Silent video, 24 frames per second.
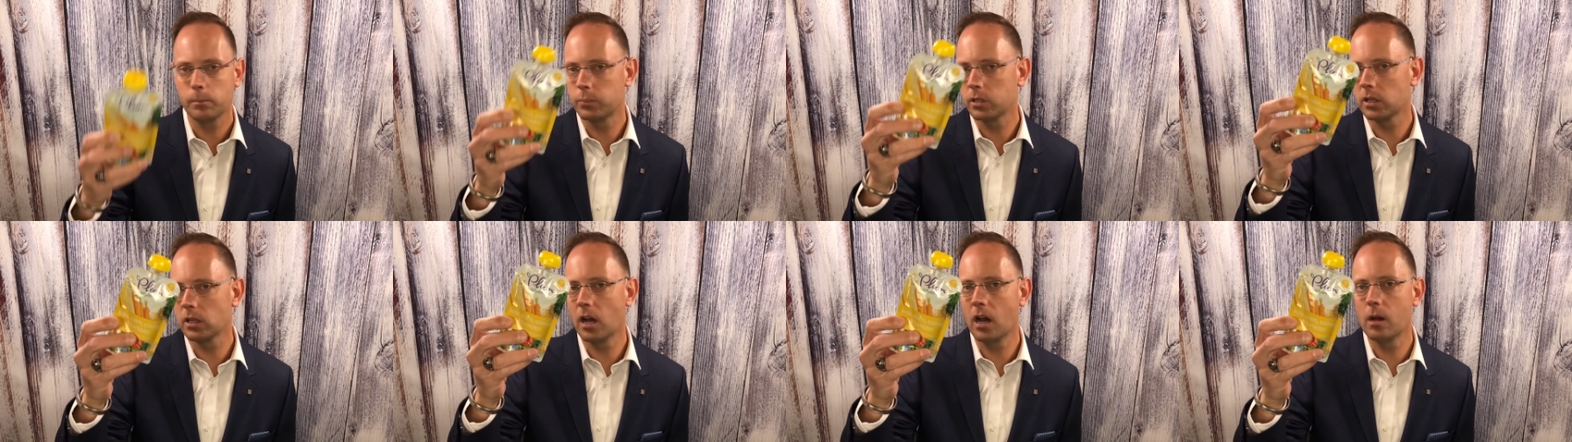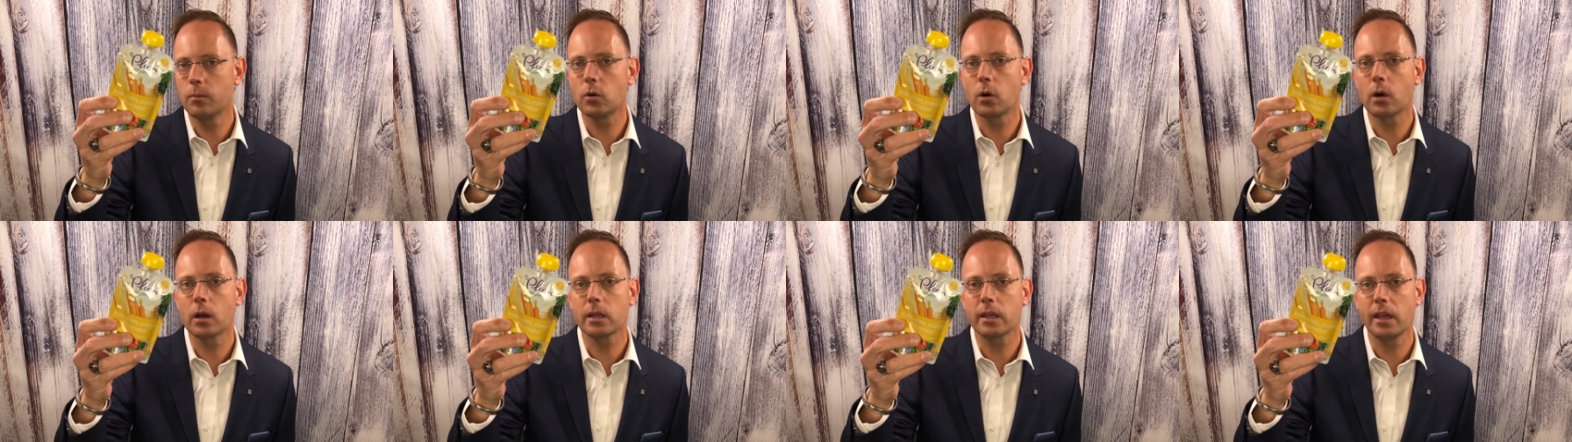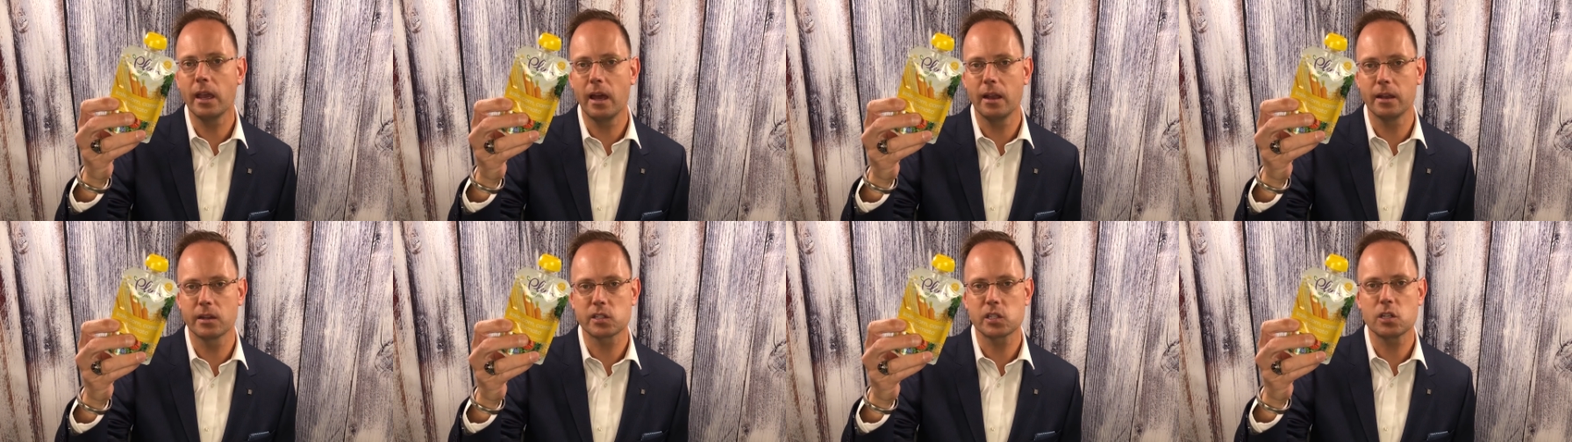Plum
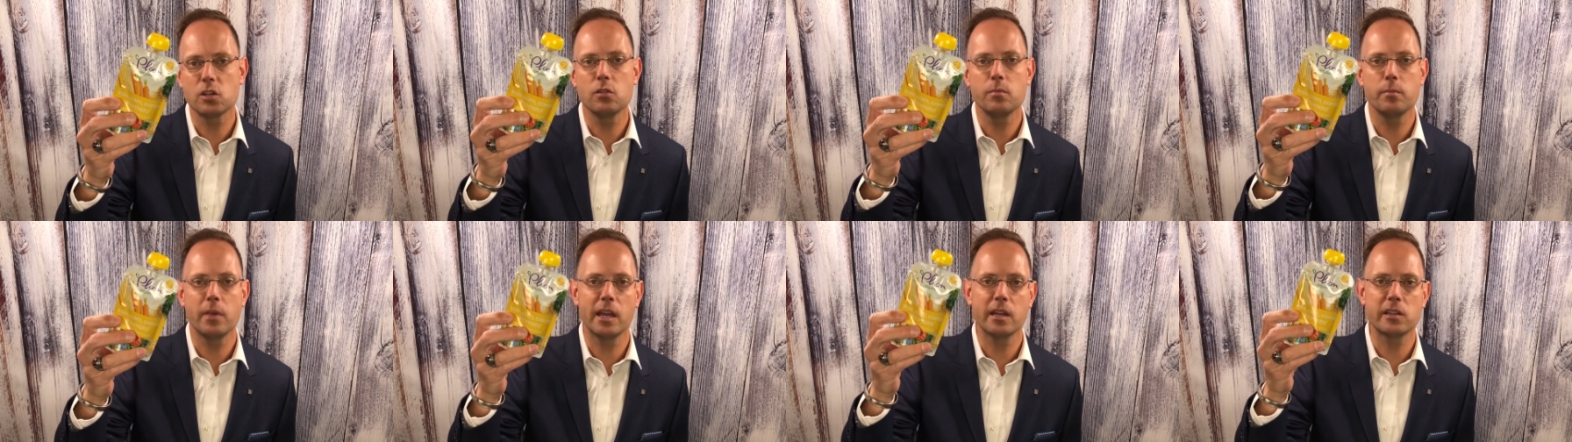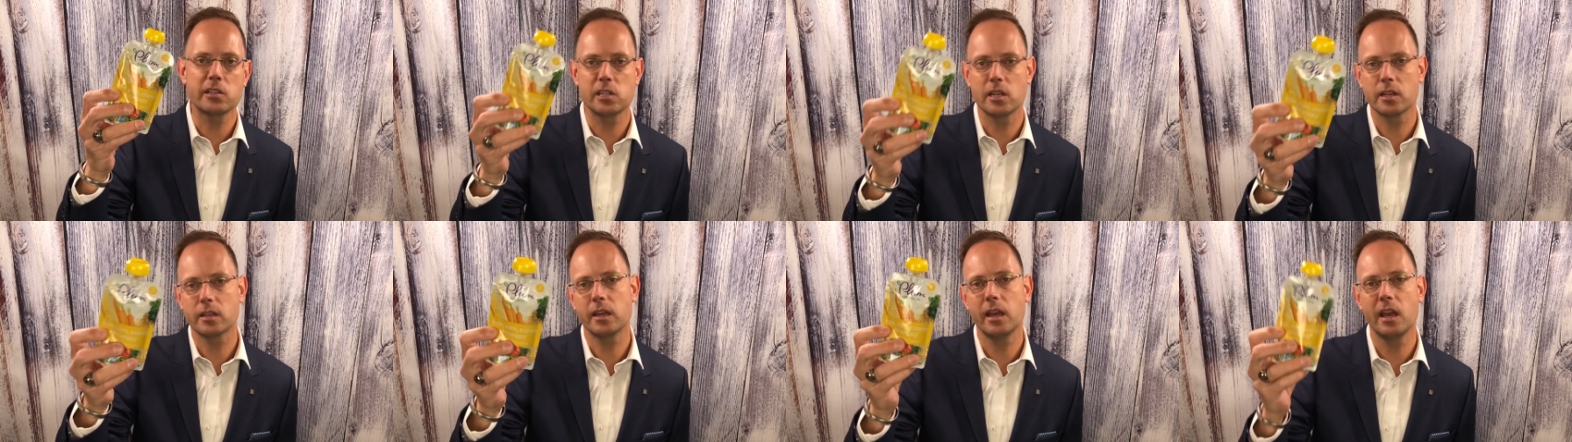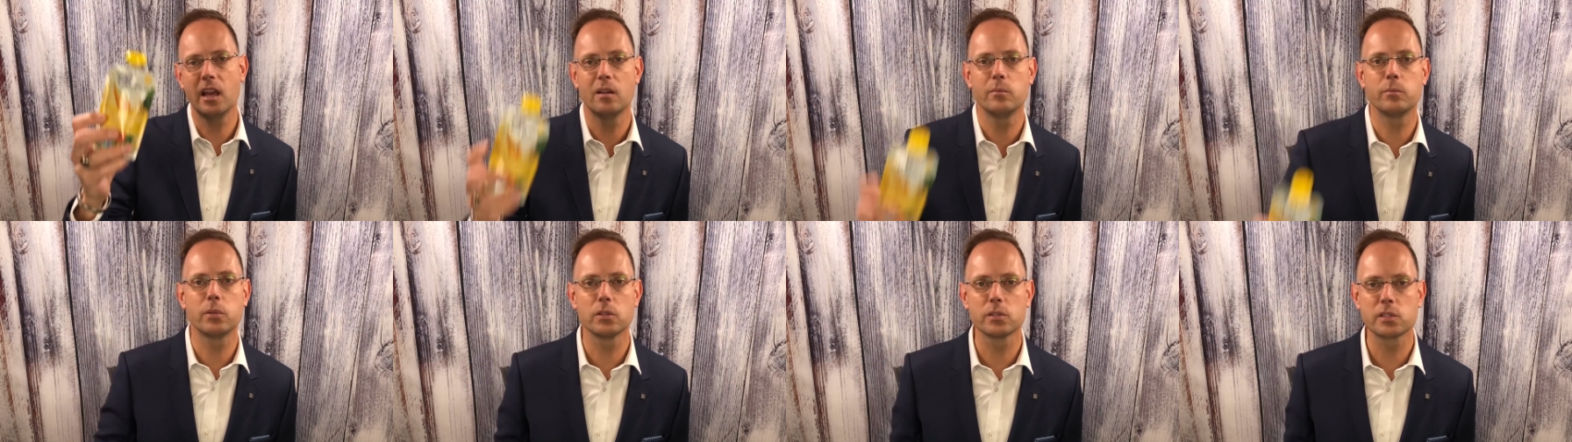Organics. Who makes it?
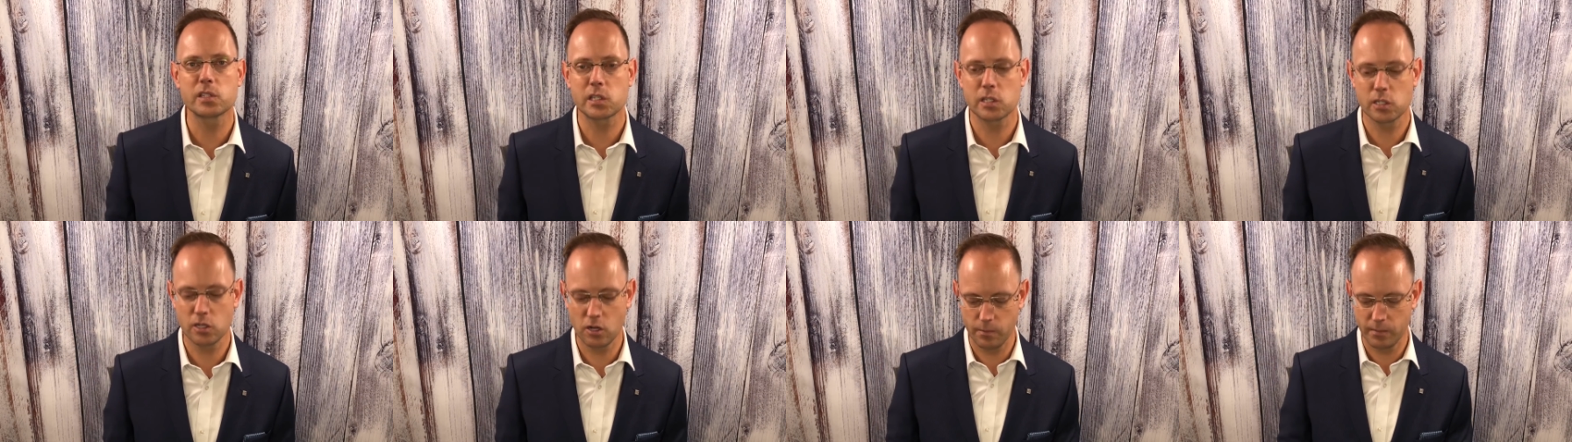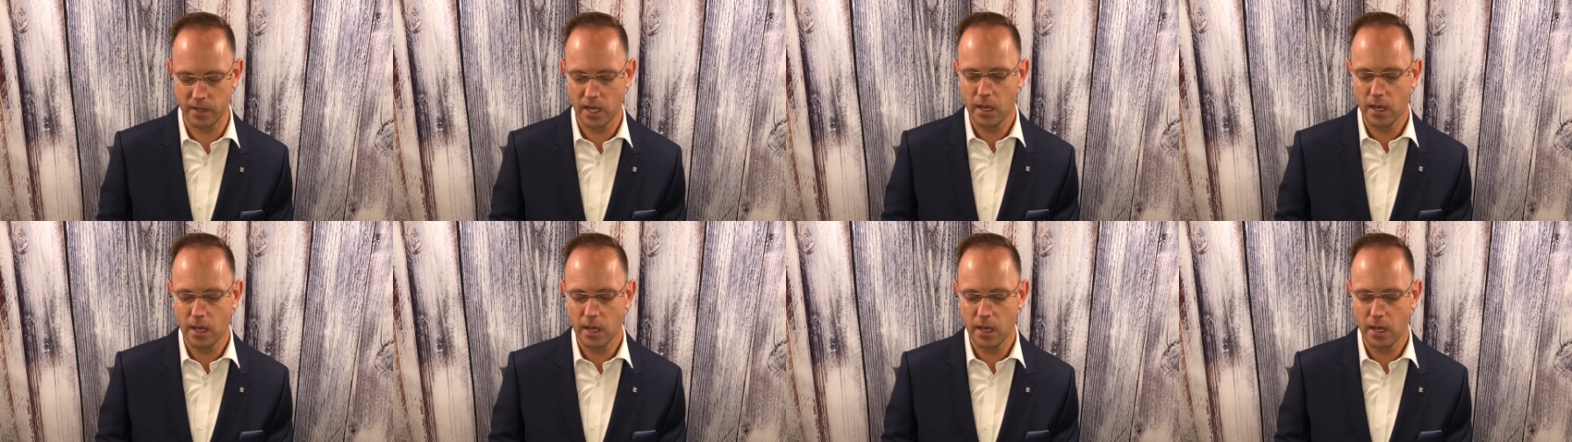Campbell's Soup.